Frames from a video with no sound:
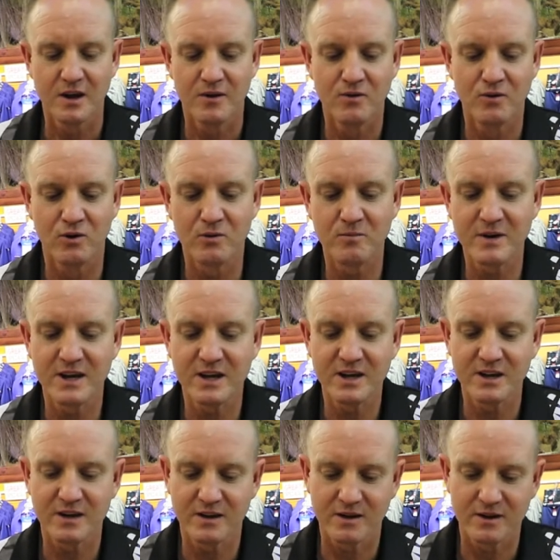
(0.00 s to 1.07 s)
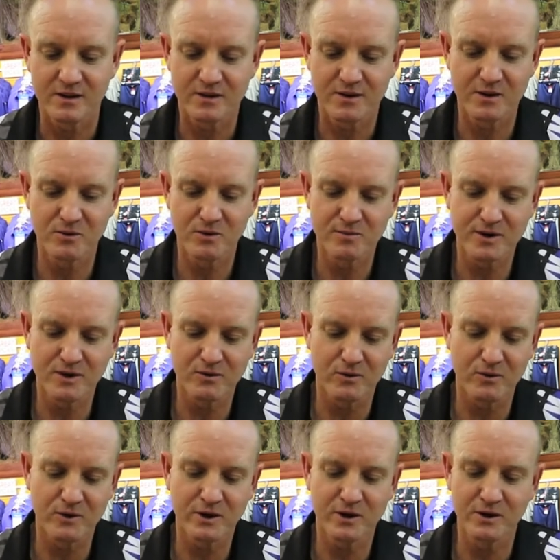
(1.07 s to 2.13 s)
Normally, there will be
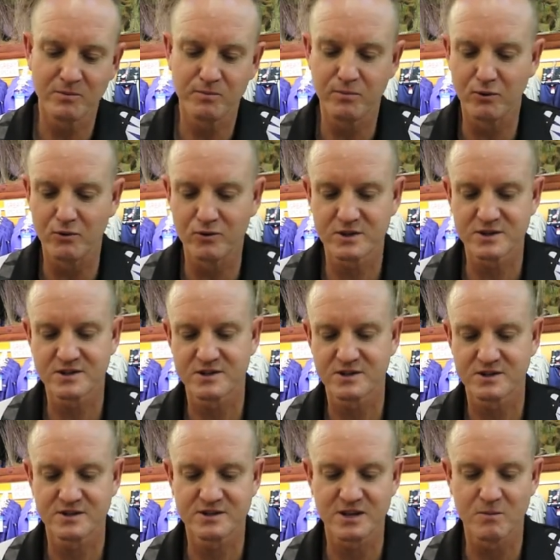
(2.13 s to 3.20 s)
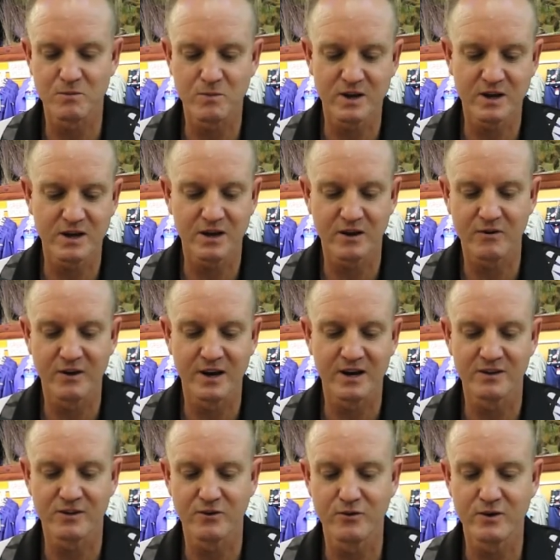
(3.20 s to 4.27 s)
oil ports somewhere
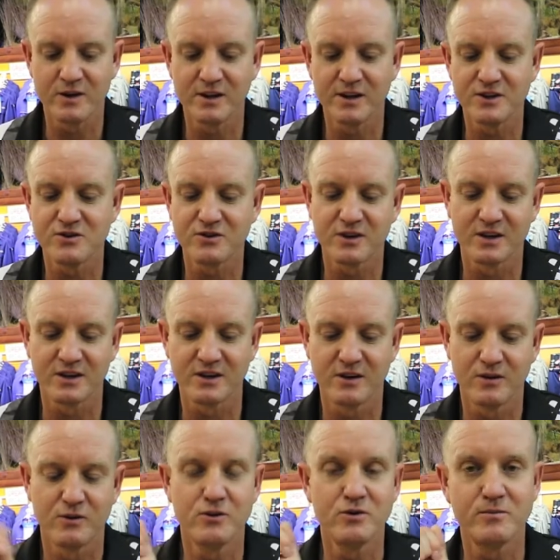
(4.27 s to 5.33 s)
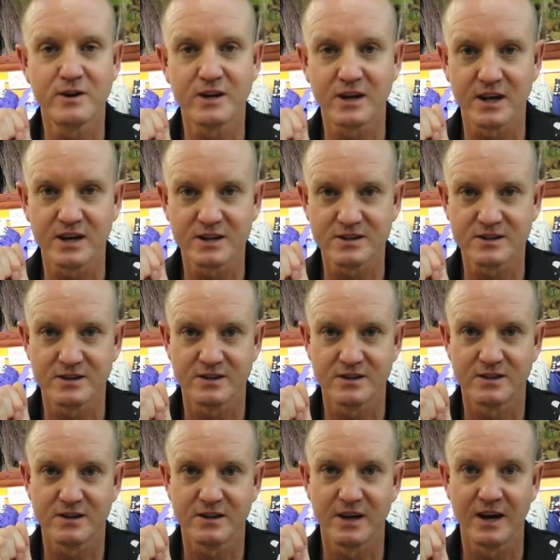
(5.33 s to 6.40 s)
around the reel that you can lubricate
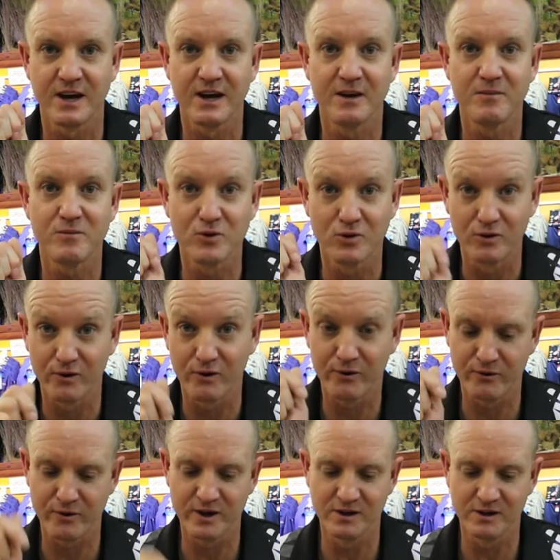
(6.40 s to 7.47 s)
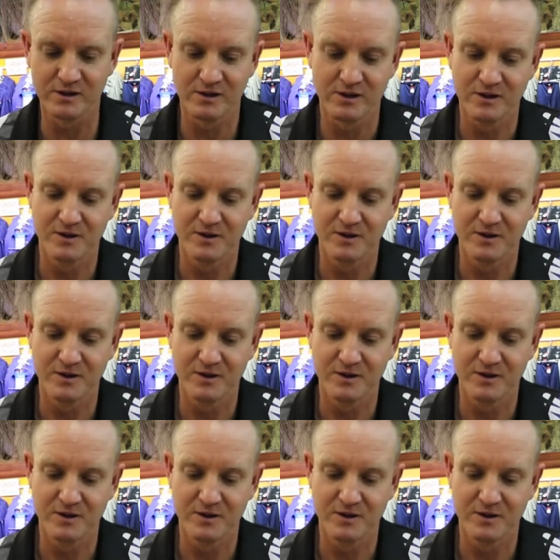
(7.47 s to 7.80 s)
your reel.